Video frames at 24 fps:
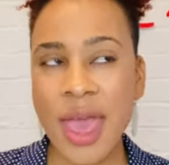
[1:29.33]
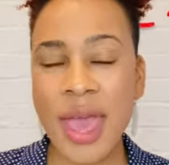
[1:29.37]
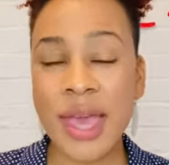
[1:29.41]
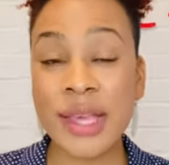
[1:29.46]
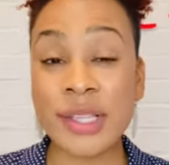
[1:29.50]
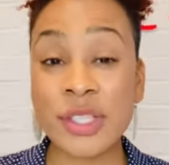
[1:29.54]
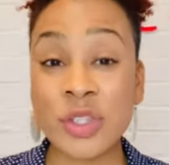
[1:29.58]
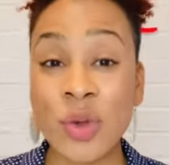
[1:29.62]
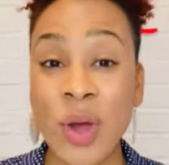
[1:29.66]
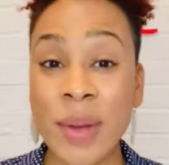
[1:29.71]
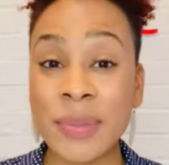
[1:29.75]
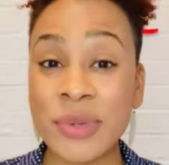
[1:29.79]

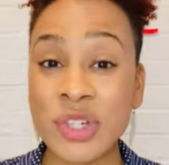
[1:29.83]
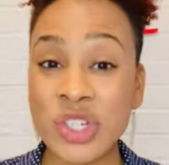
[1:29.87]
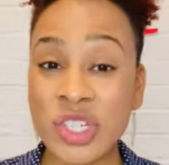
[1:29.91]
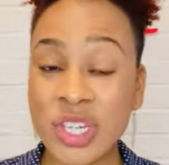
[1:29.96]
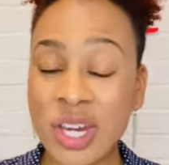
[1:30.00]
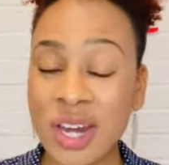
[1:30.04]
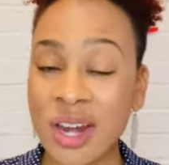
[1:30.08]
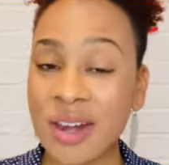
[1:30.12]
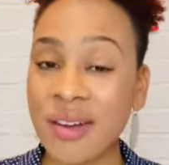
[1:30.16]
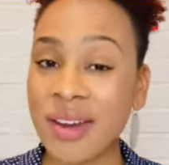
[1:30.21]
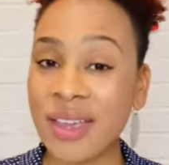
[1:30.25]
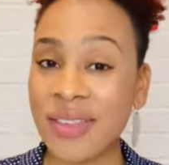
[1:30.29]
And so I'm
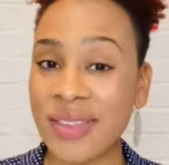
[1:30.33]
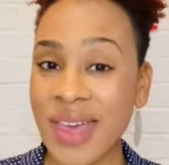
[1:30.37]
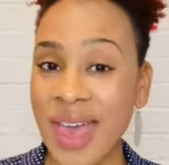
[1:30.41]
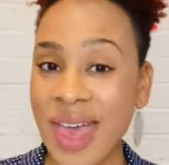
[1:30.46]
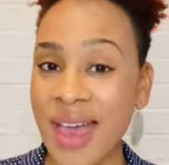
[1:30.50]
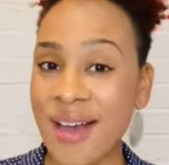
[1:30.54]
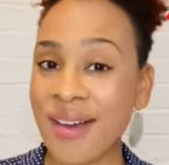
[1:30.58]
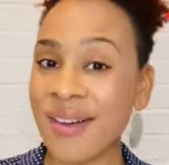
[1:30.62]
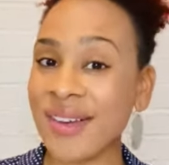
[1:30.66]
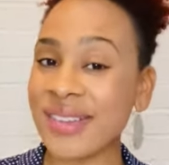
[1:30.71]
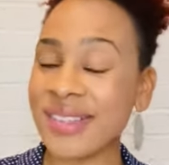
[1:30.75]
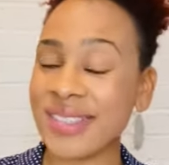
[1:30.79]
sharing
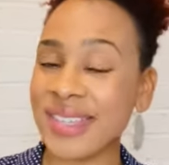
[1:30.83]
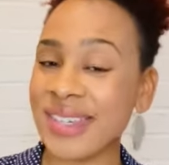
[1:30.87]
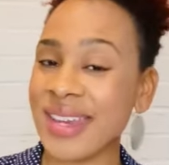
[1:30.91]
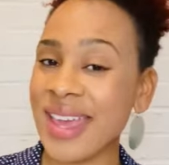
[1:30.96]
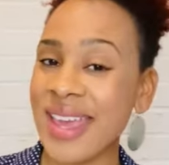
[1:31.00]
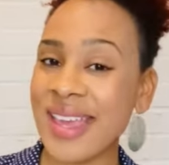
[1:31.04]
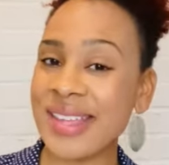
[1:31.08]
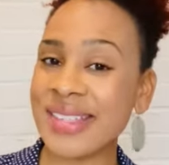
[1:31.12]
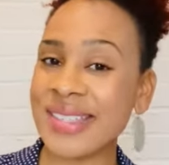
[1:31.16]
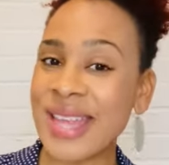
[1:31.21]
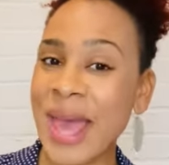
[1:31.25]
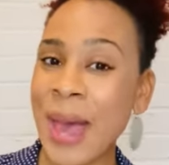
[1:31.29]
that on
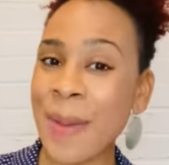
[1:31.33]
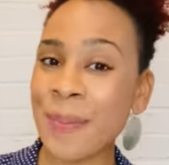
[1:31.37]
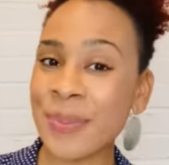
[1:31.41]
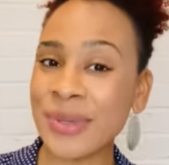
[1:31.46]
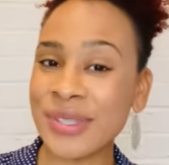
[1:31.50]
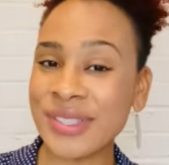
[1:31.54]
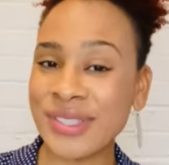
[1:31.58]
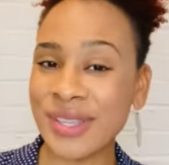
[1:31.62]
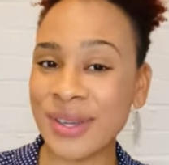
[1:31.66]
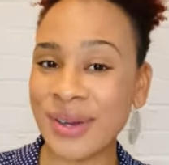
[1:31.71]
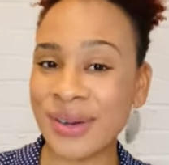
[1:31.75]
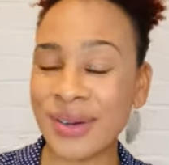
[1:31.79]
today's
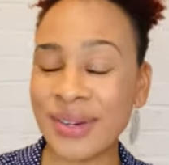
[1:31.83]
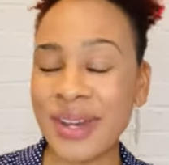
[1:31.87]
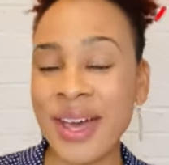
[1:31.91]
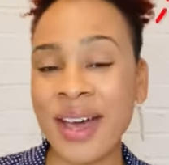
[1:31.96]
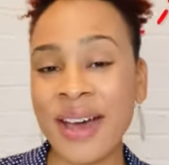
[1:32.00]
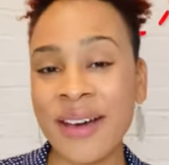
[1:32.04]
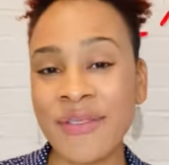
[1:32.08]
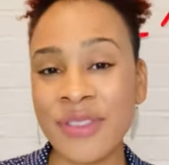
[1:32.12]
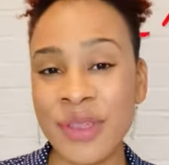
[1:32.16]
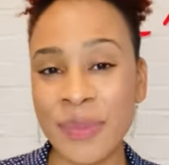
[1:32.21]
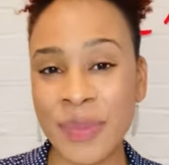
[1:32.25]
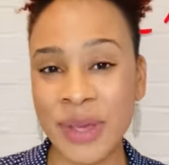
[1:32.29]
episode
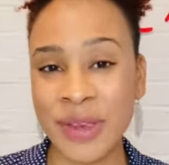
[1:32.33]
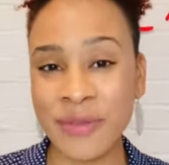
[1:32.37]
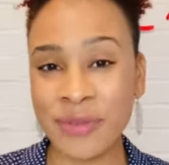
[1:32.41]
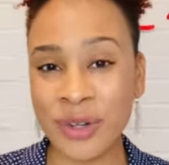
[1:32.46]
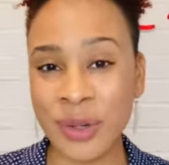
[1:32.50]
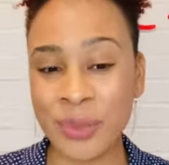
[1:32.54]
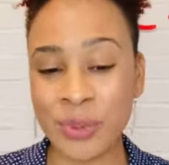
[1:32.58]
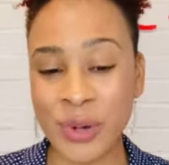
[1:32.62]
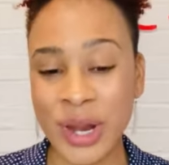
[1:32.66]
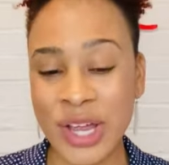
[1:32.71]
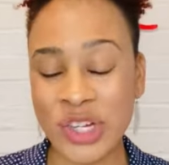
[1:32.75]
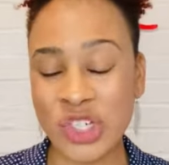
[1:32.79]
of the Be
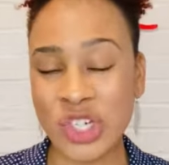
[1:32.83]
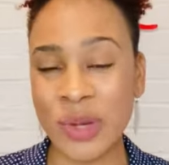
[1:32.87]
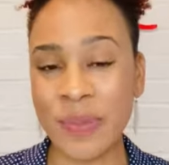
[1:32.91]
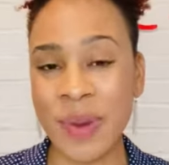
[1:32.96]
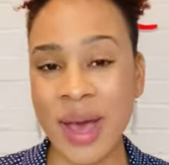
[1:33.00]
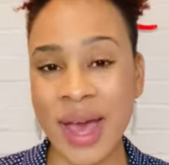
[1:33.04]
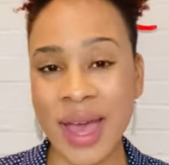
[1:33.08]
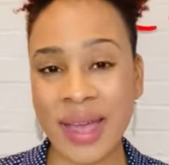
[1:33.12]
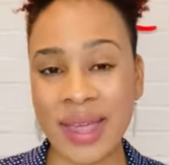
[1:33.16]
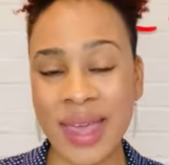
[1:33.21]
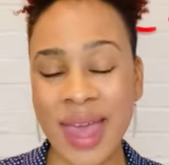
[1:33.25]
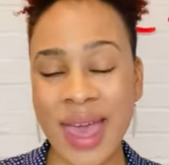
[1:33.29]
Free Project
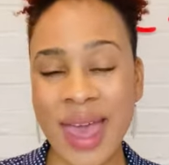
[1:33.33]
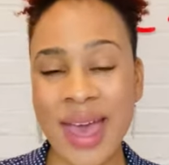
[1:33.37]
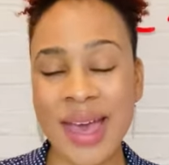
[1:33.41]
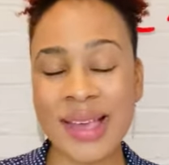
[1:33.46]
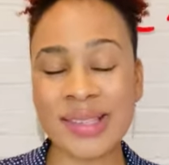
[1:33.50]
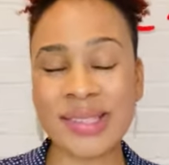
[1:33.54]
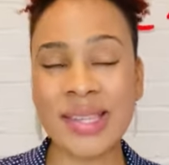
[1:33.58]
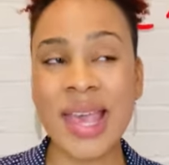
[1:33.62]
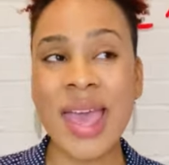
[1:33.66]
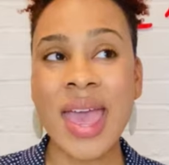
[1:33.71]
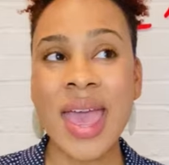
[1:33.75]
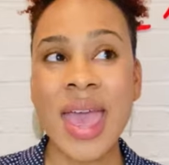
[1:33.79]

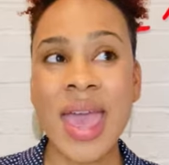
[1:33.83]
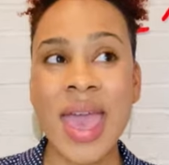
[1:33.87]
podcast.